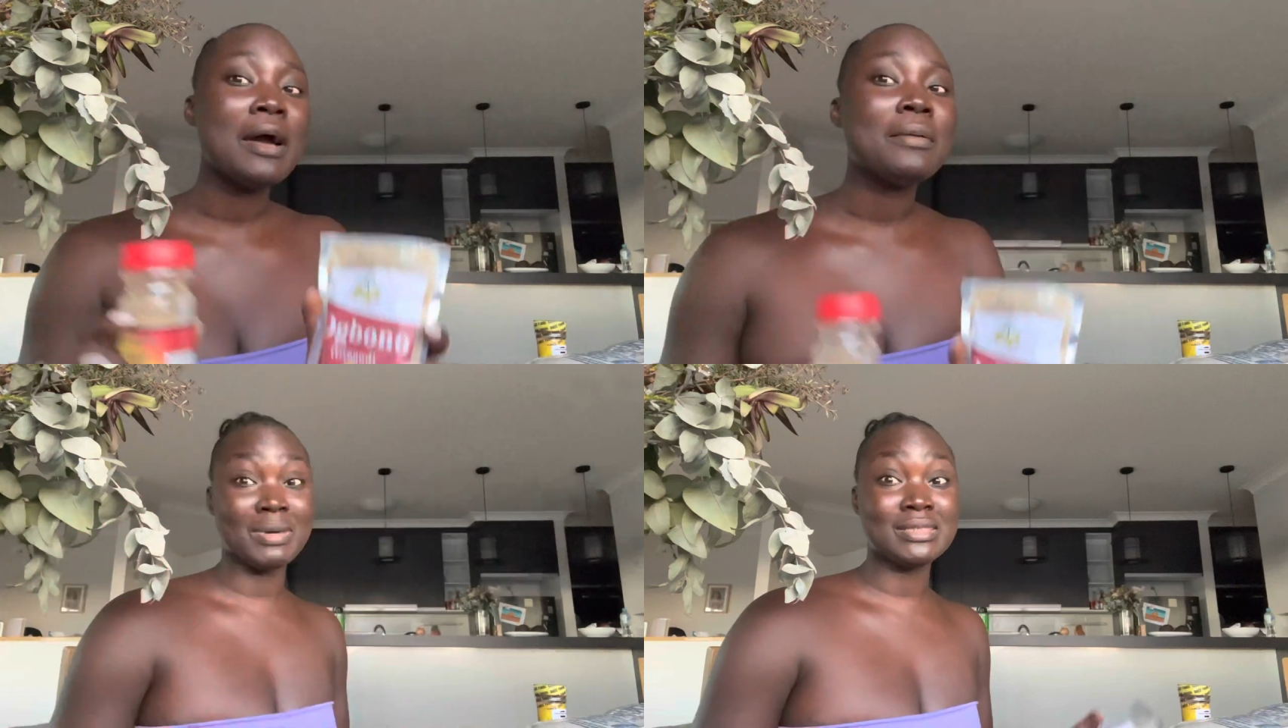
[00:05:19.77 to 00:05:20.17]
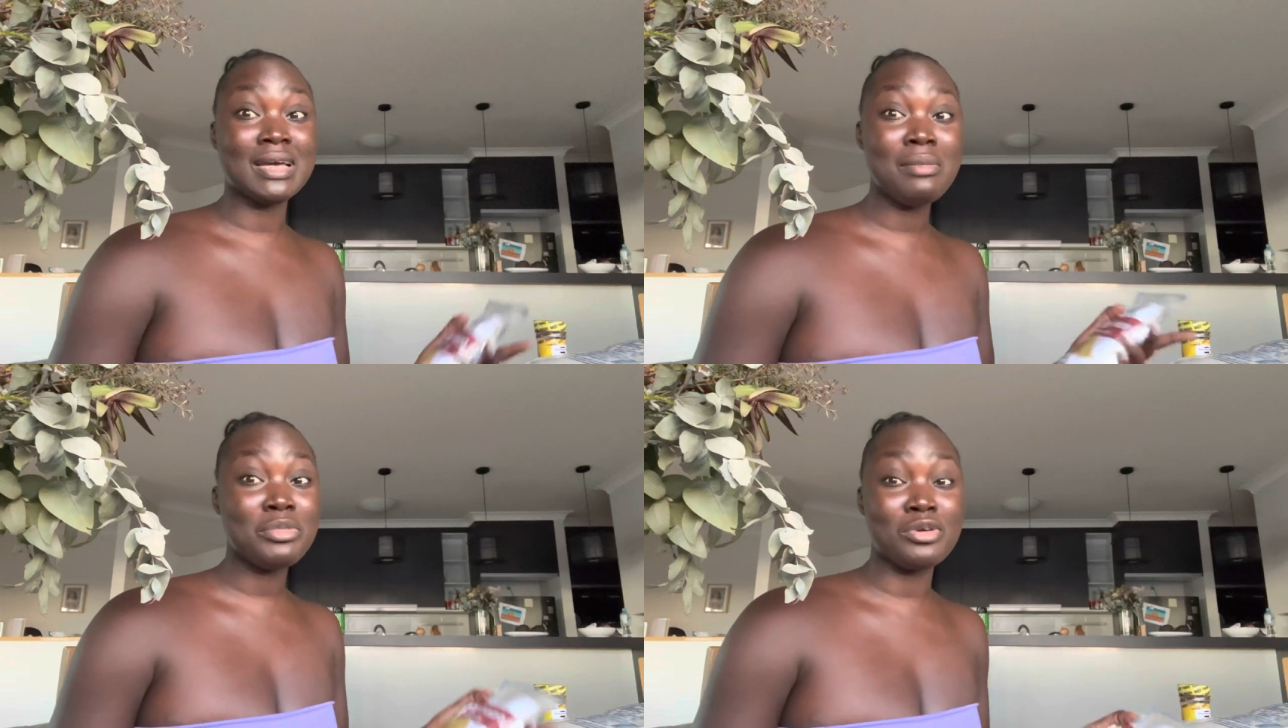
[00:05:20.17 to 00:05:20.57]
By the
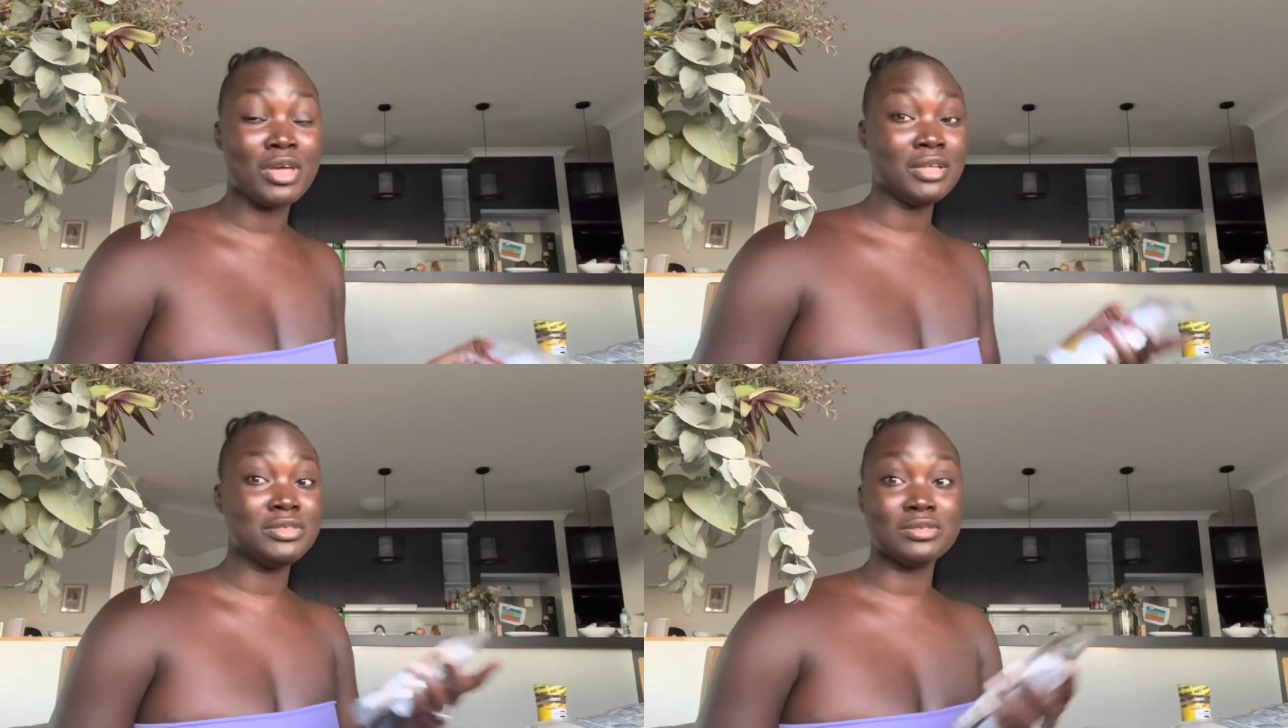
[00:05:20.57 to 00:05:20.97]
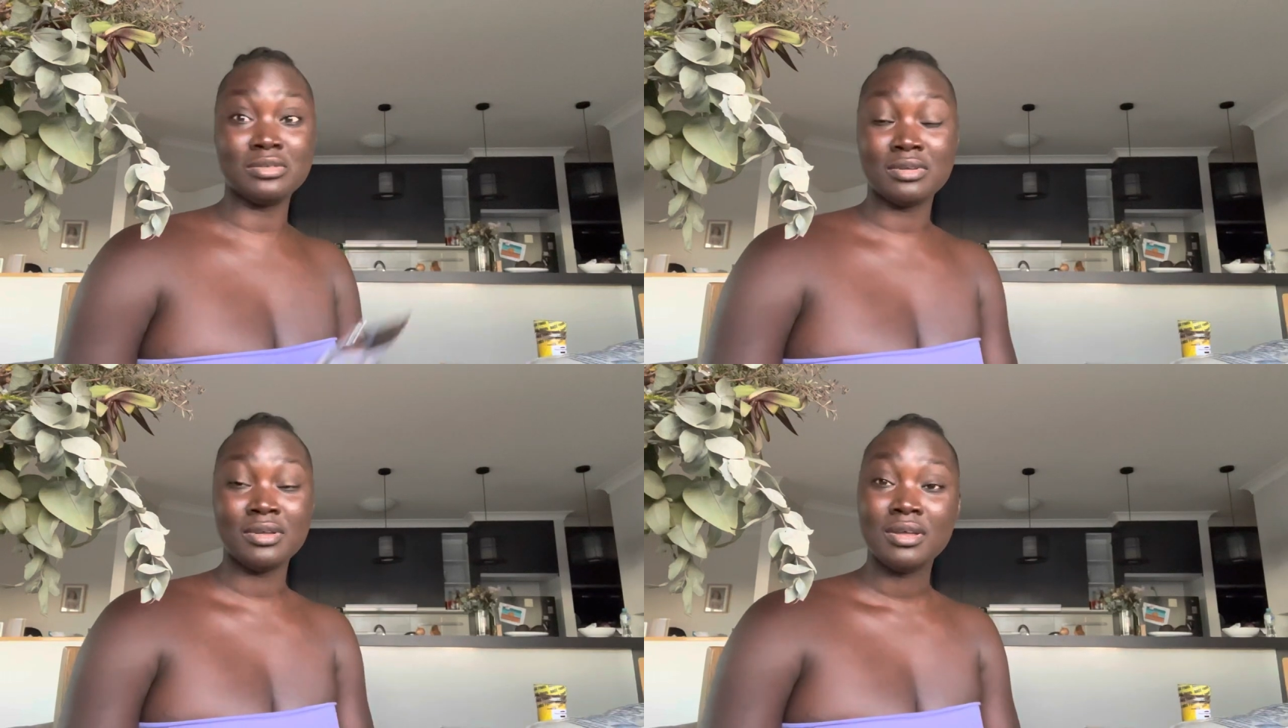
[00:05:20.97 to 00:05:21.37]
time you get
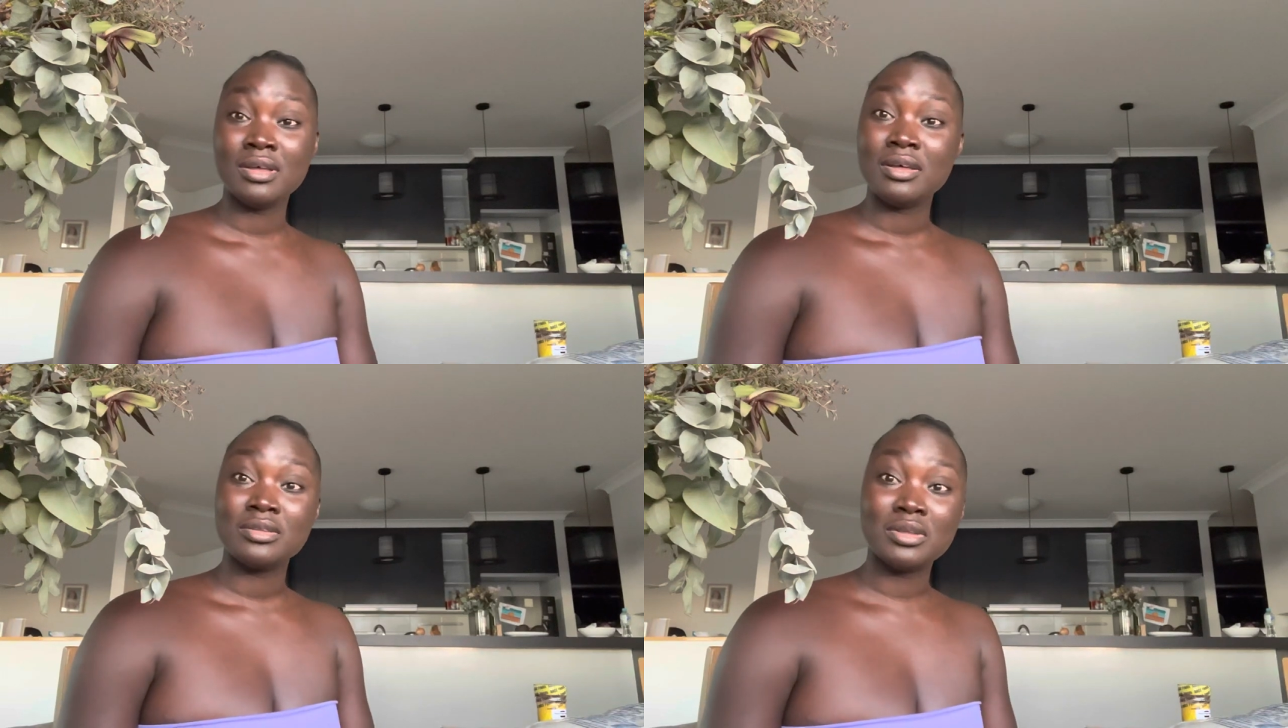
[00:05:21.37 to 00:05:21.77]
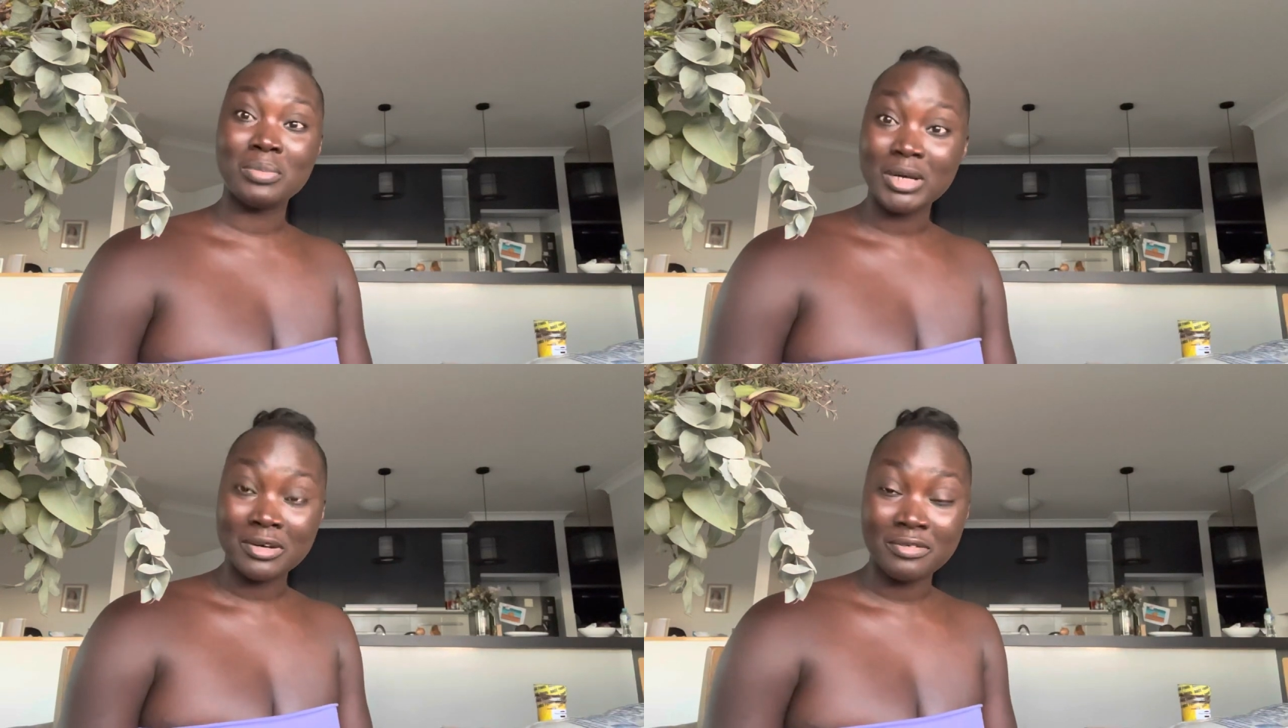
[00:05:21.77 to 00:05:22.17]
to the border